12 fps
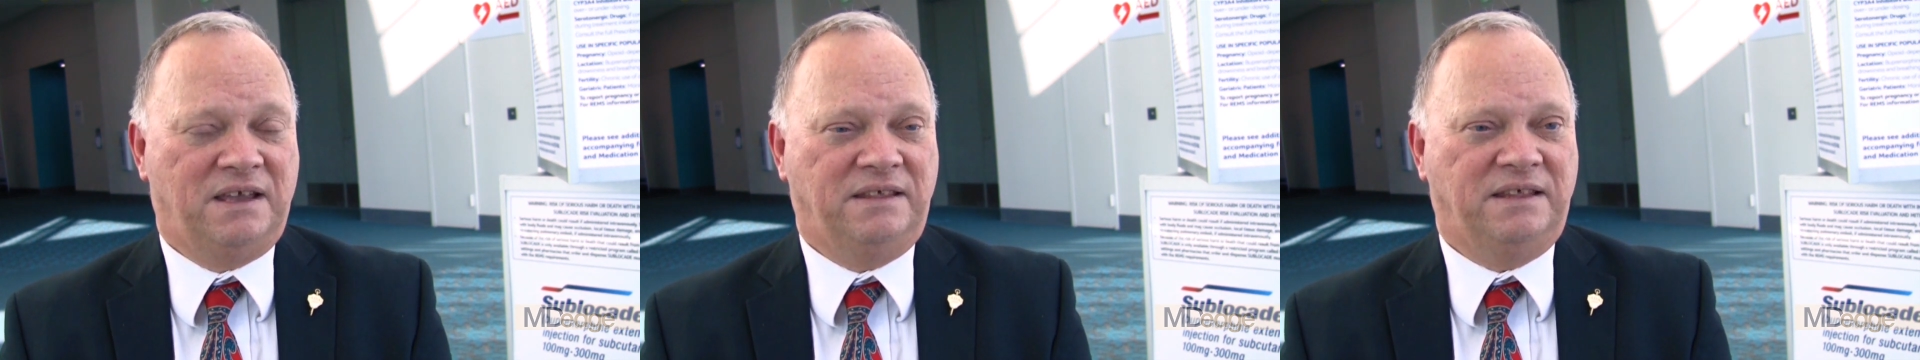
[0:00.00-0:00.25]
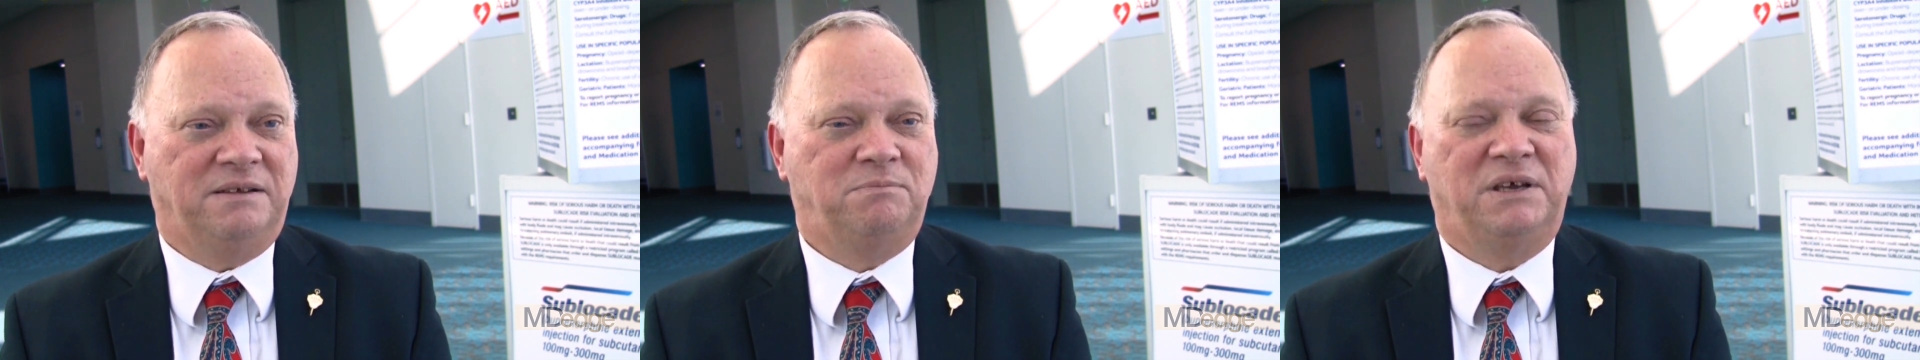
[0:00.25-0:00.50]

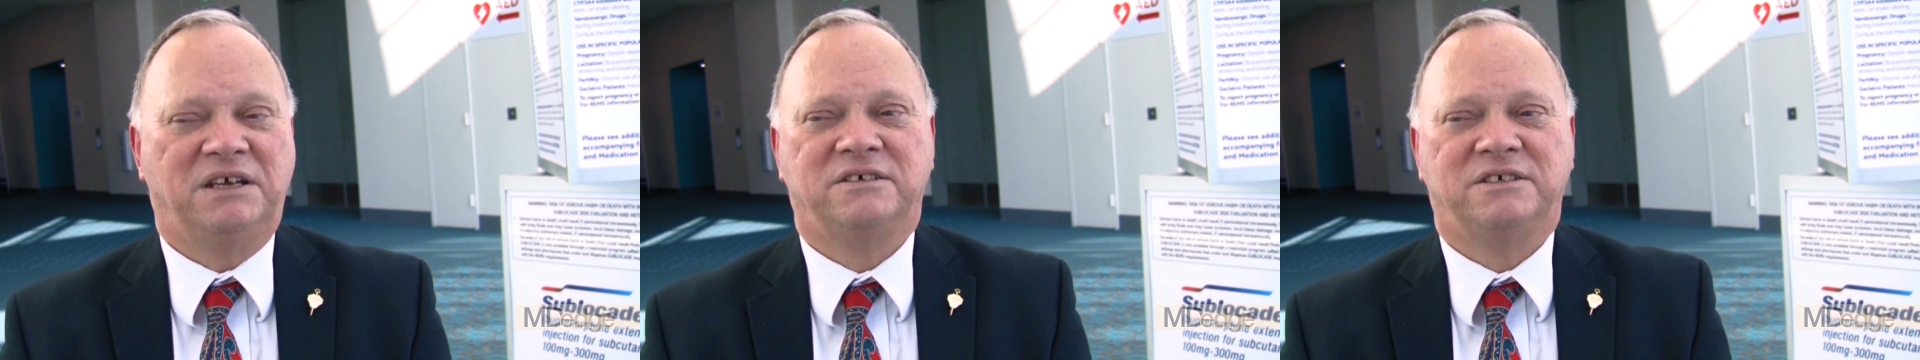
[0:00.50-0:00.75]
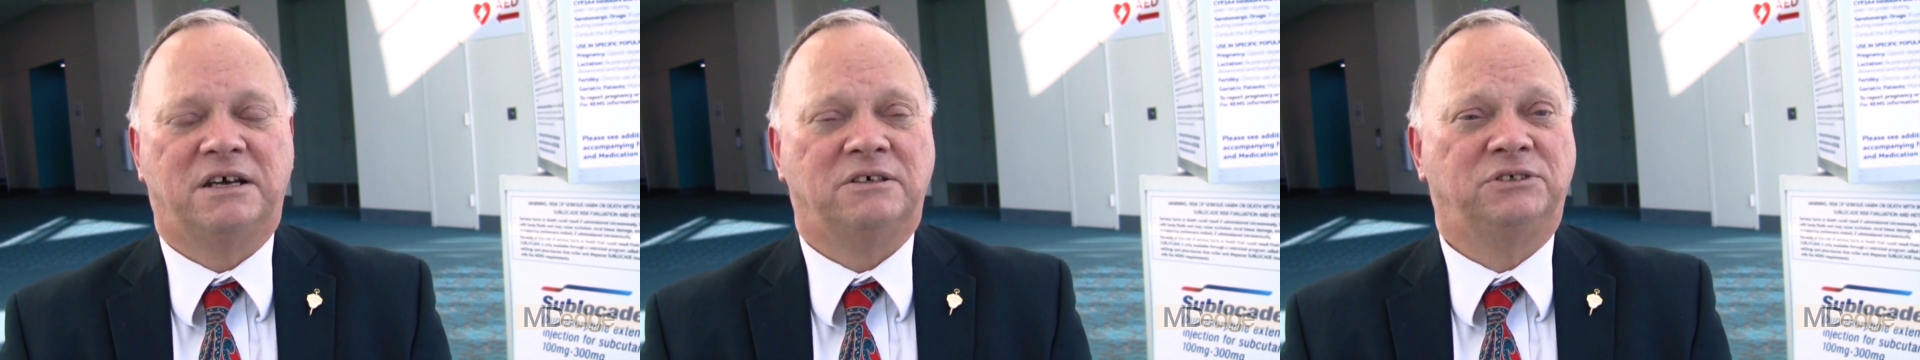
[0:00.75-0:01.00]
And that
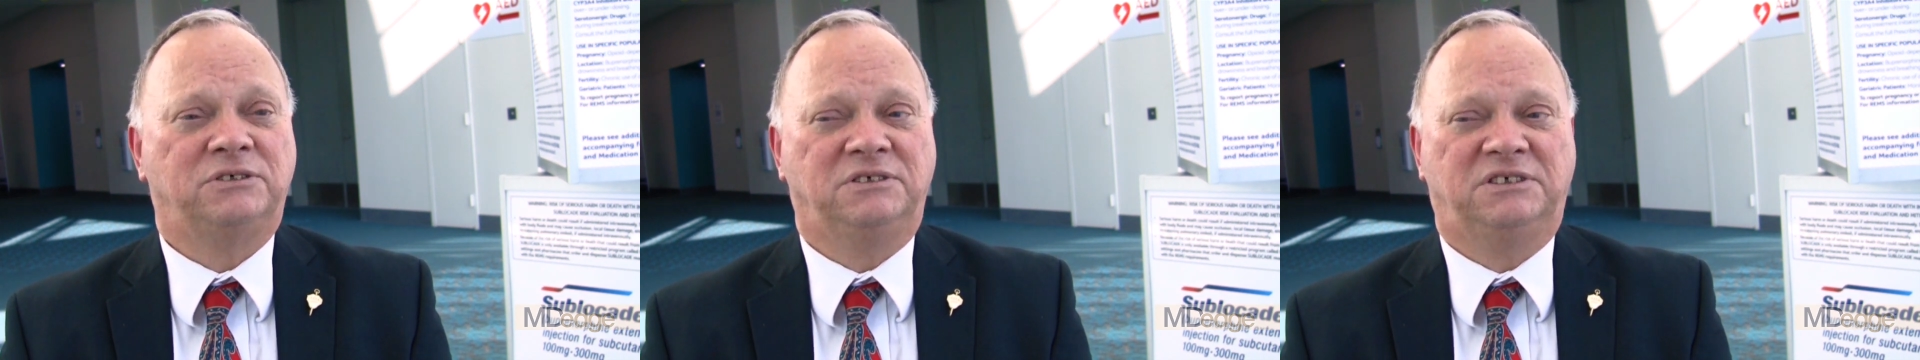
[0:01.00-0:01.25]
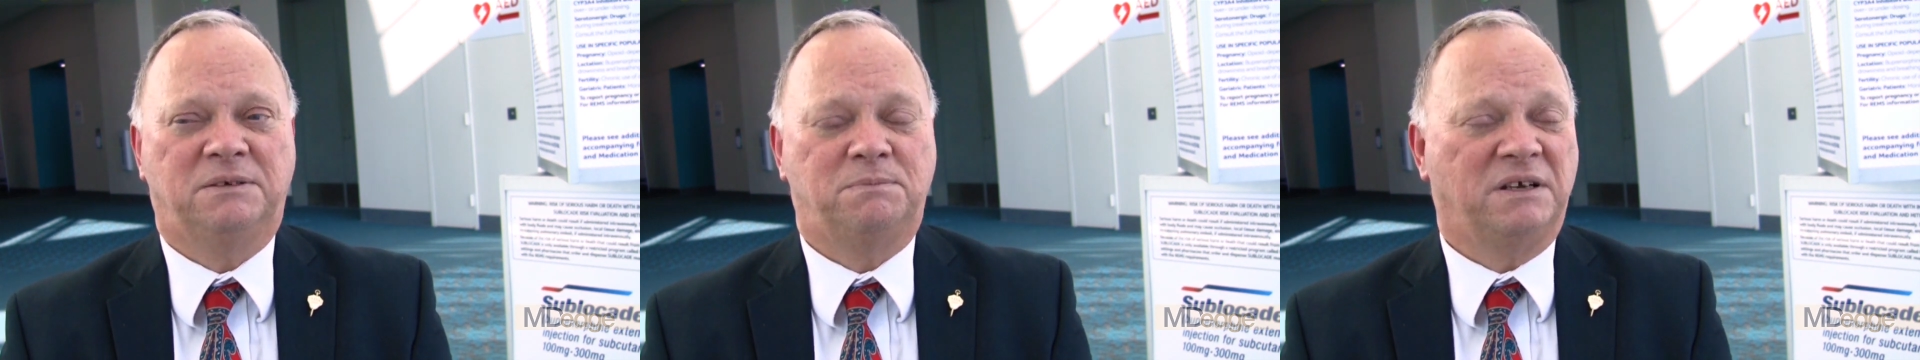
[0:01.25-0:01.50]
bigger dose
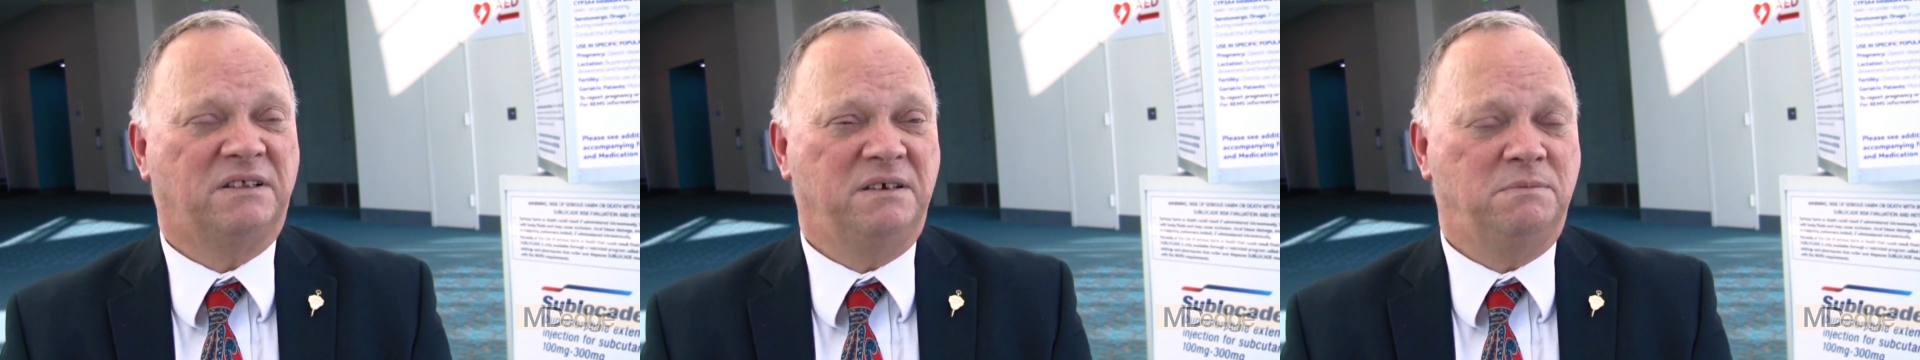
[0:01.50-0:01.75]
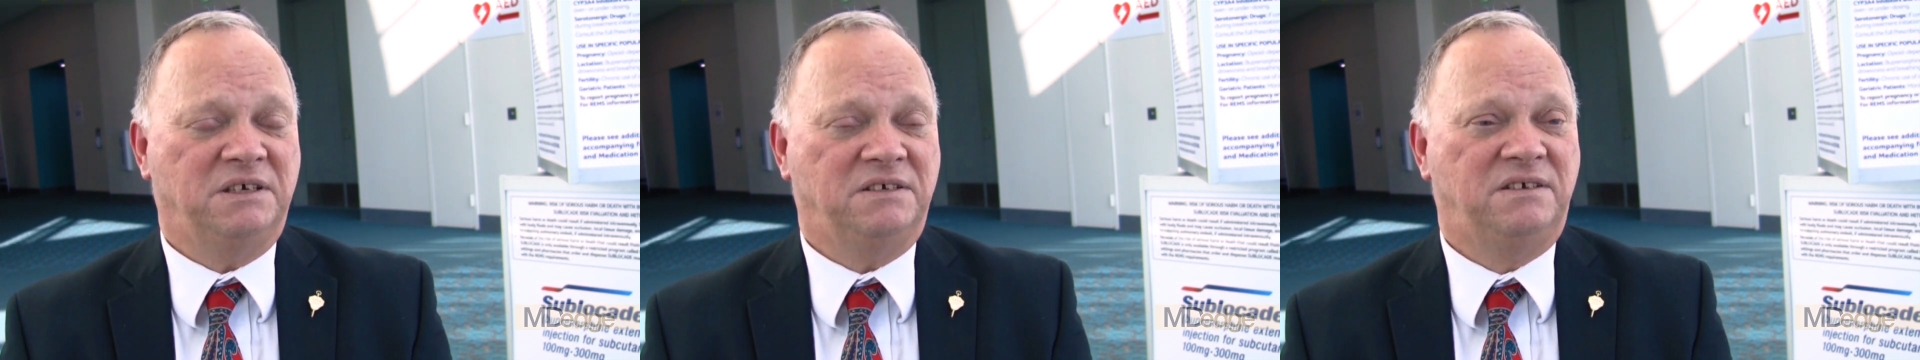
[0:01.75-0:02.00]
could
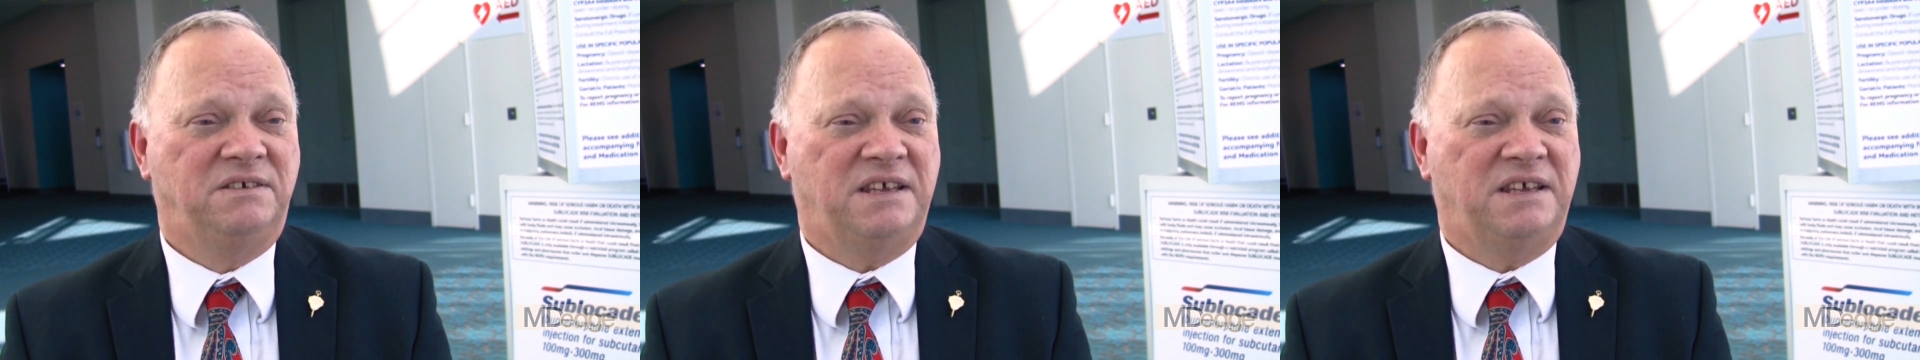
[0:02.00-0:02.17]
typically be